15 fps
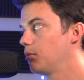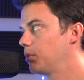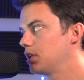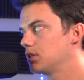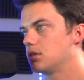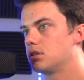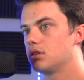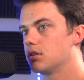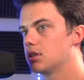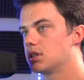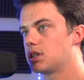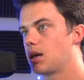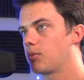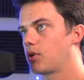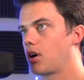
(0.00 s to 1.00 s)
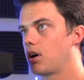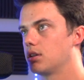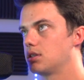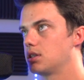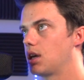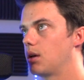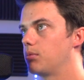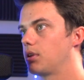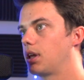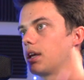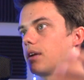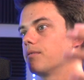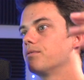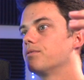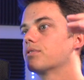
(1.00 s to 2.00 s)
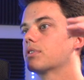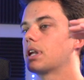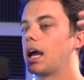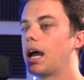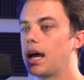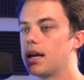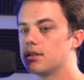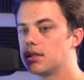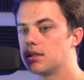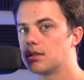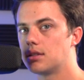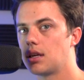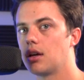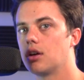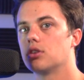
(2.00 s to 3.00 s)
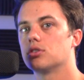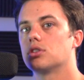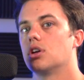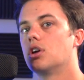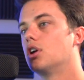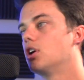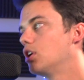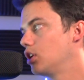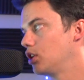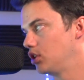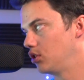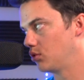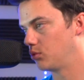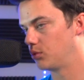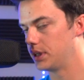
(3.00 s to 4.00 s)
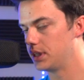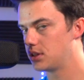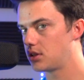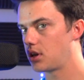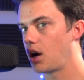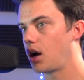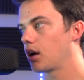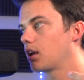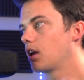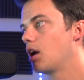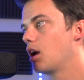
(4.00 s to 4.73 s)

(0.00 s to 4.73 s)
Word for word: but it's still the same concept. Like as it sells, you restock,